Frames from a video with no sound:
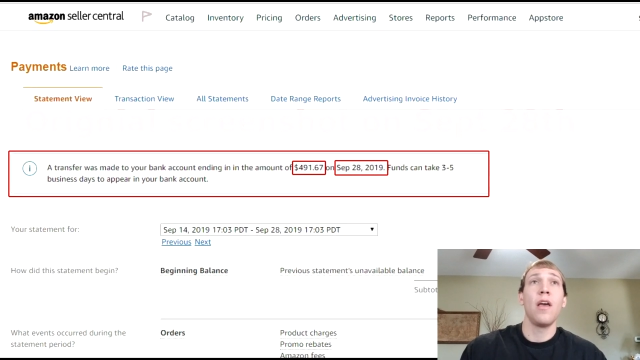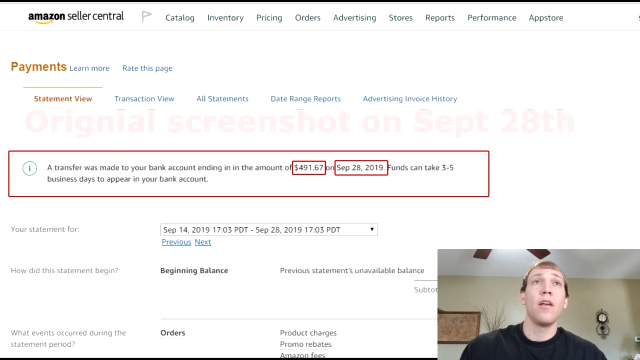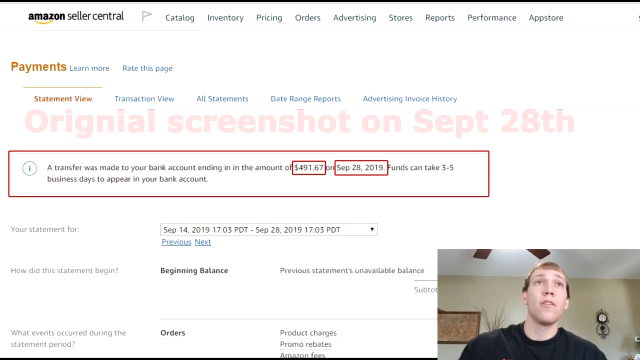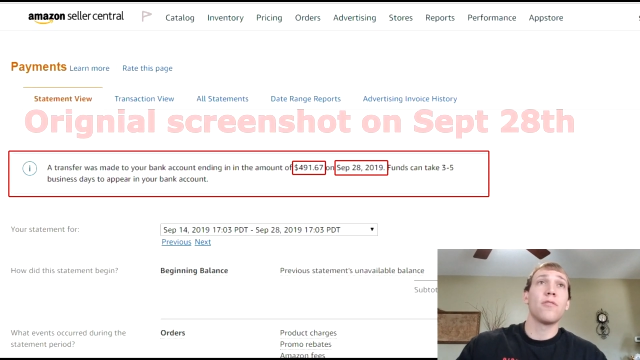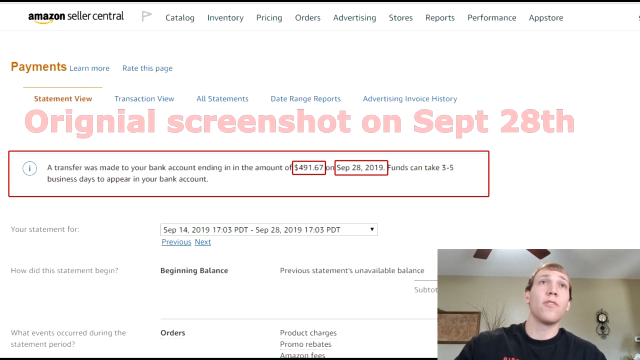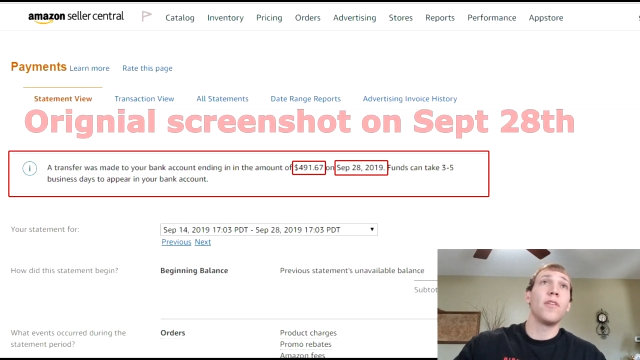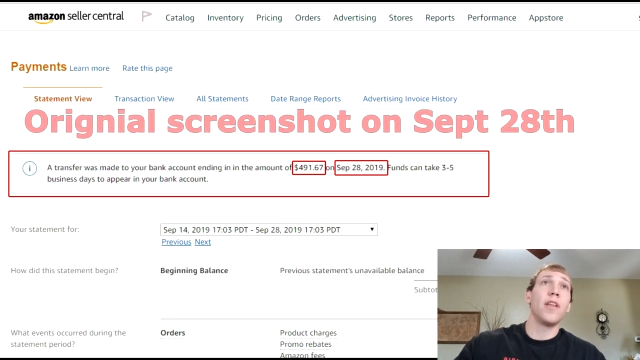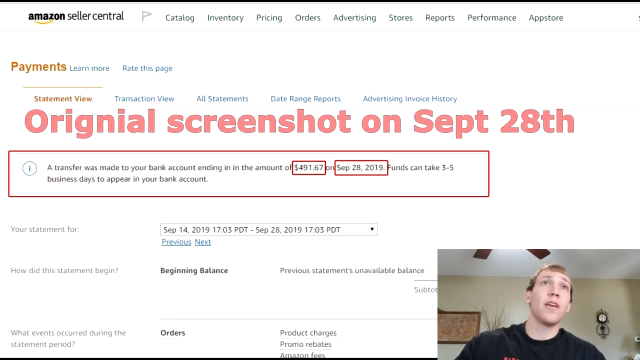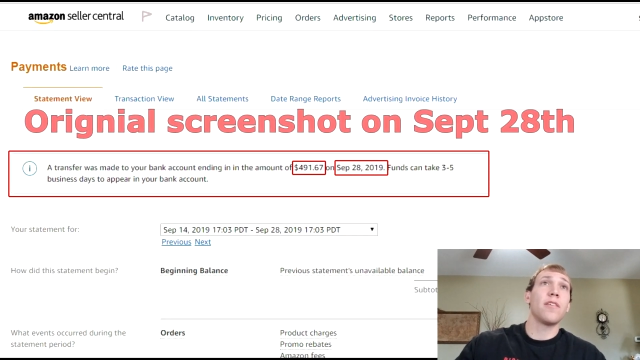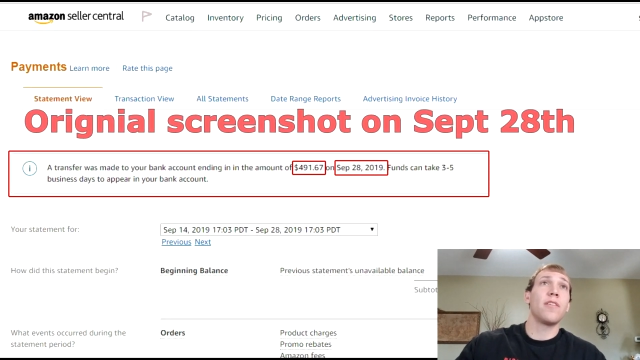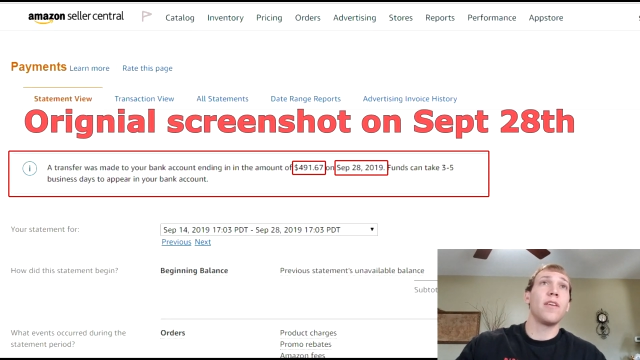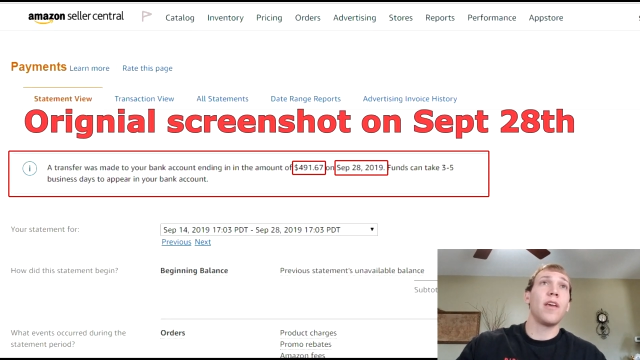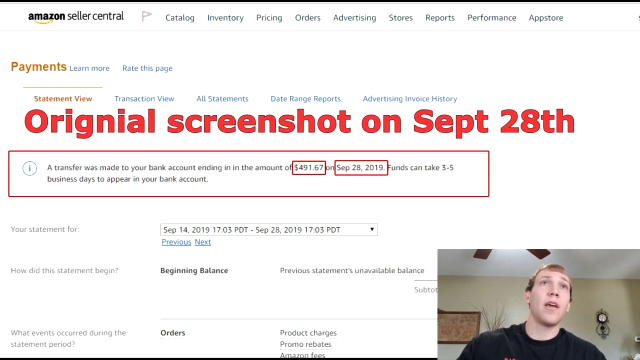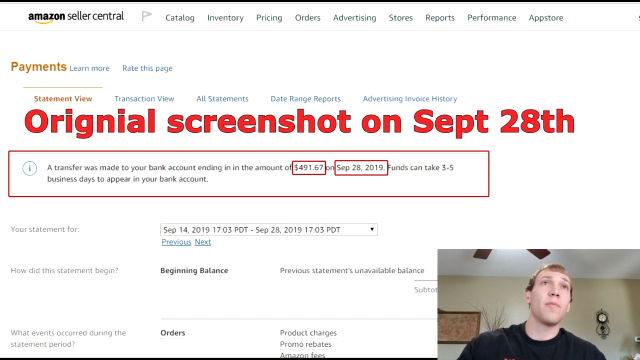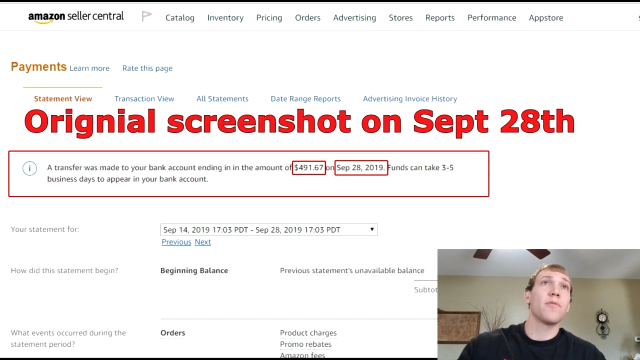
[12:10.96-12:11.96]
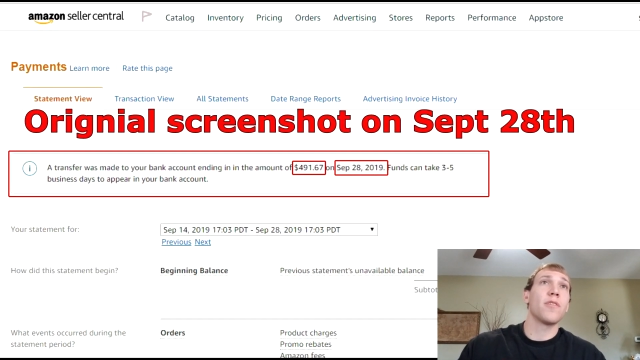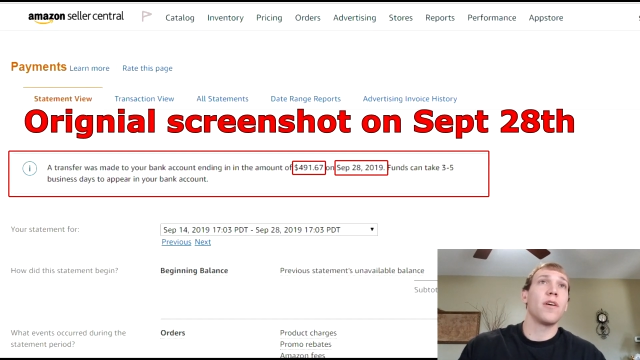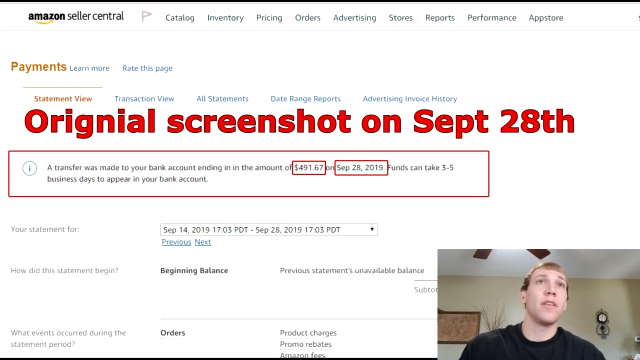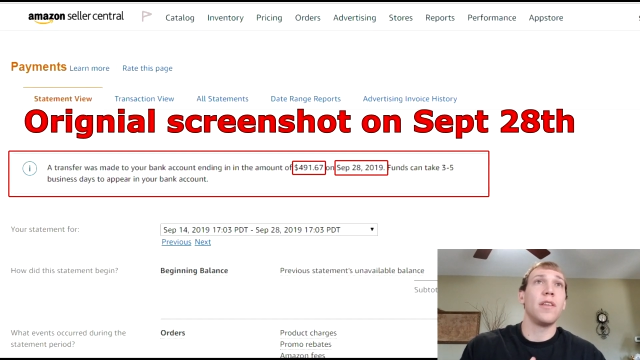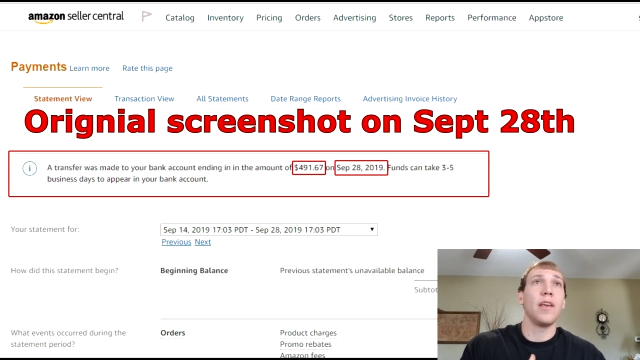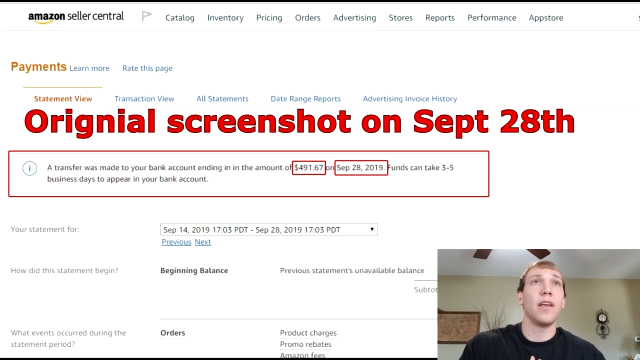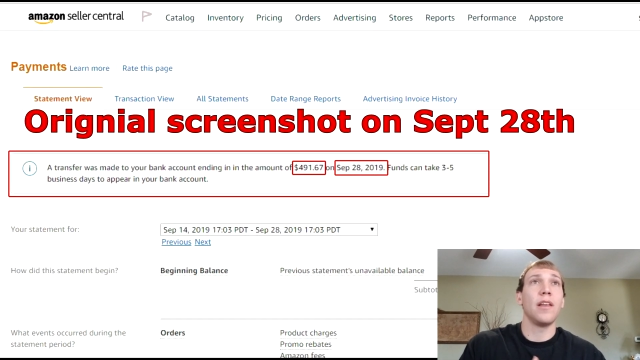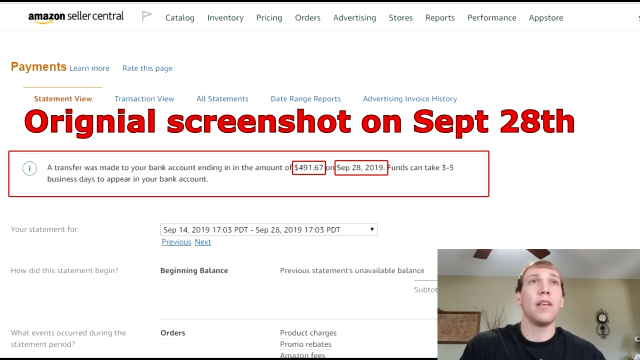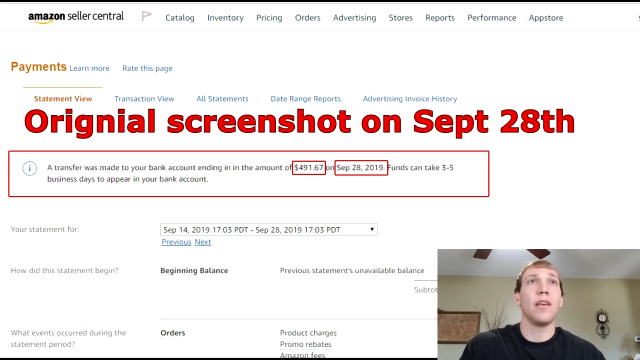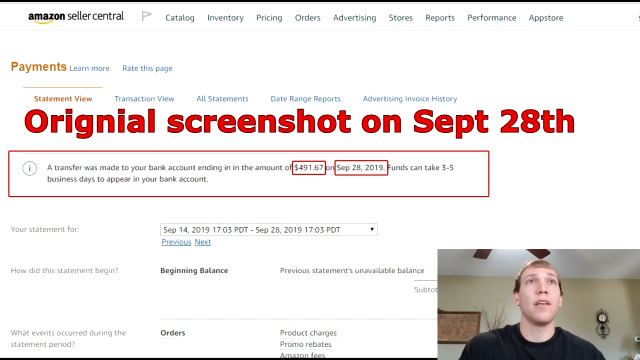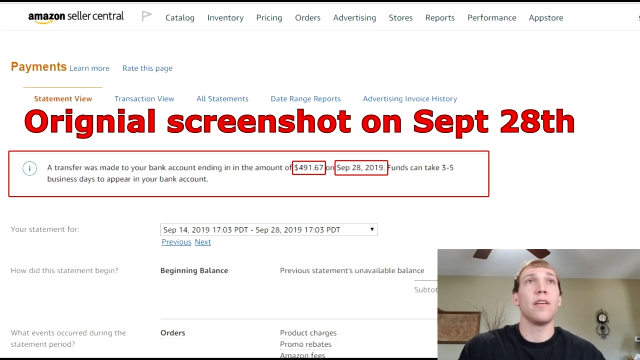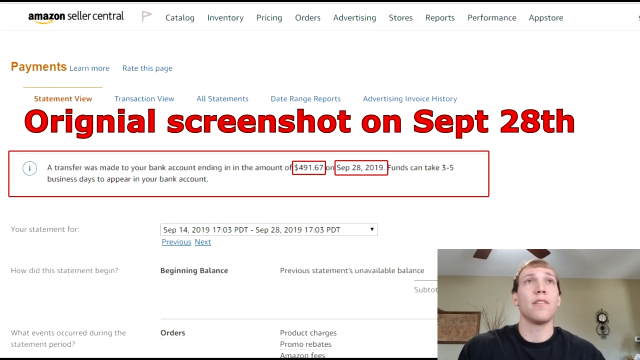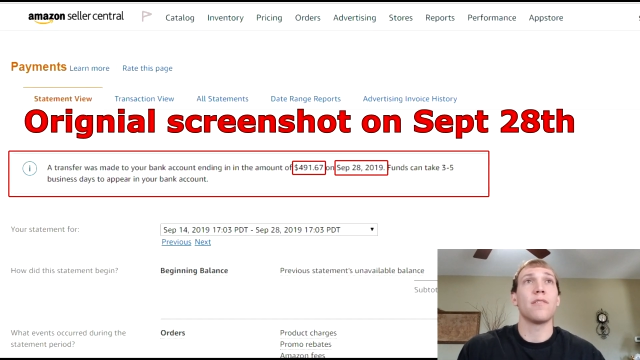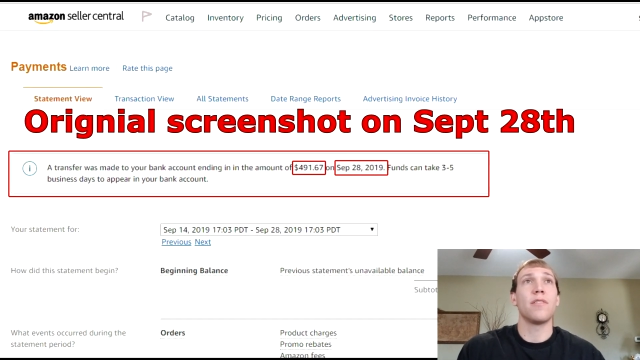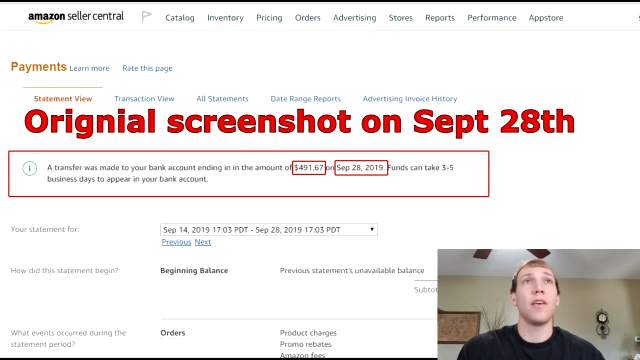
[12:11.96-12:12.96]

So the next thing Amazon did is